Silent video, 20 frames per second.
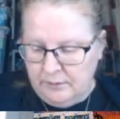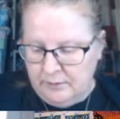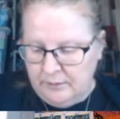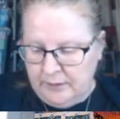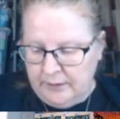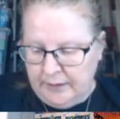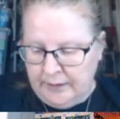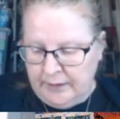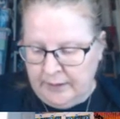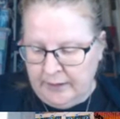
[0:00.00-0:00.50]

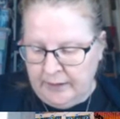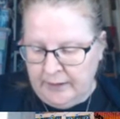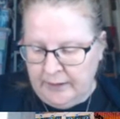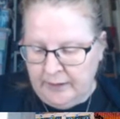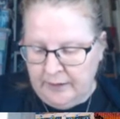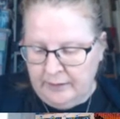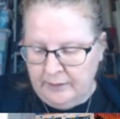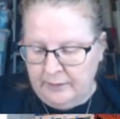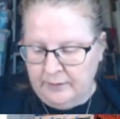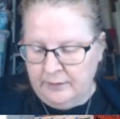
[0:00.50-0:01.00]

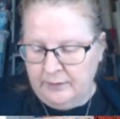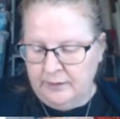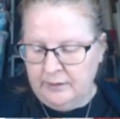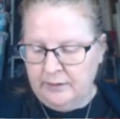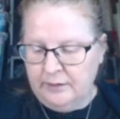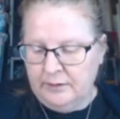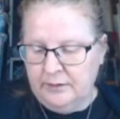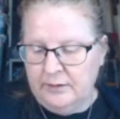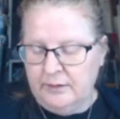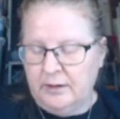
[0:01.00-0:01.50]

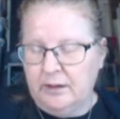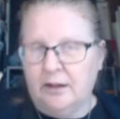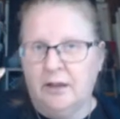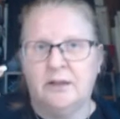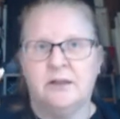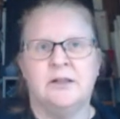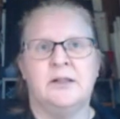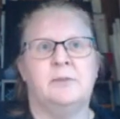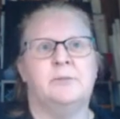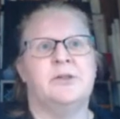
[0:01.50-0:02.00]

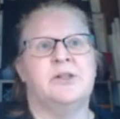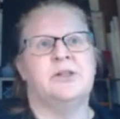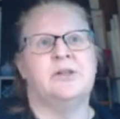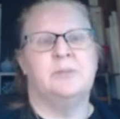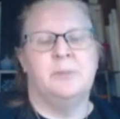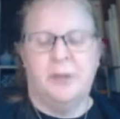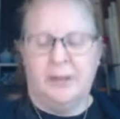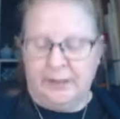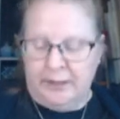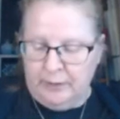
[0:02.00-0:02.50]
unlimited
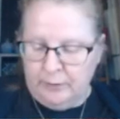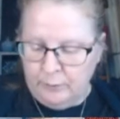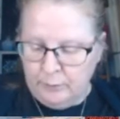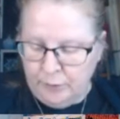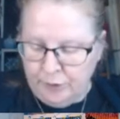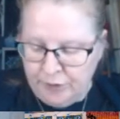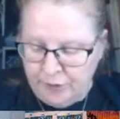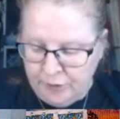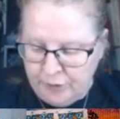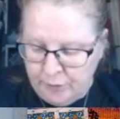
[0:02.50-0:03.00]
money,
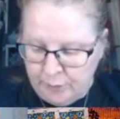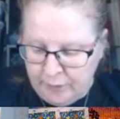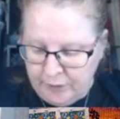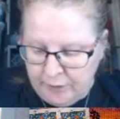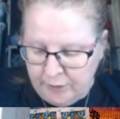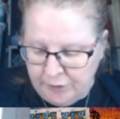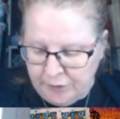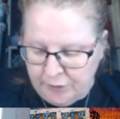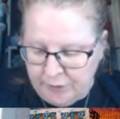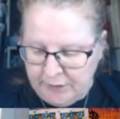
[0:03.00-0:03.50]
would you do what
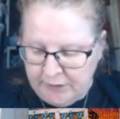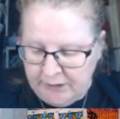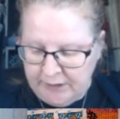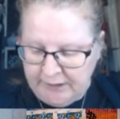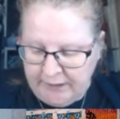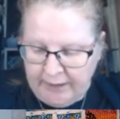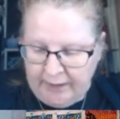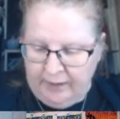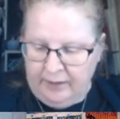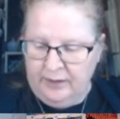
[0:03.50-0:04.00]
you're doing
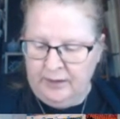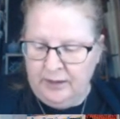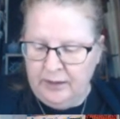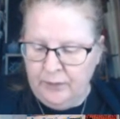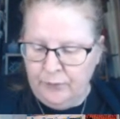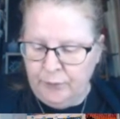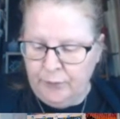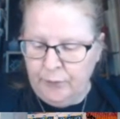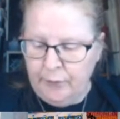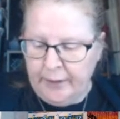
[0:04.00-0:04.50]
today?
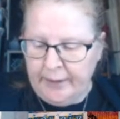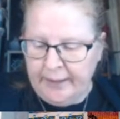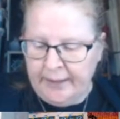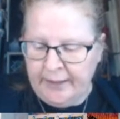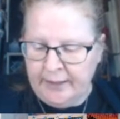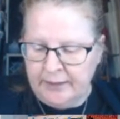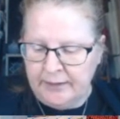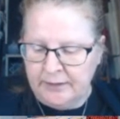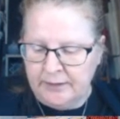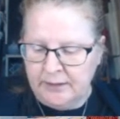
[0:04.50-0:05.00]
If you
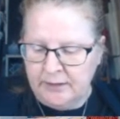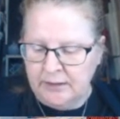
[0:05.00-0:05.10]
had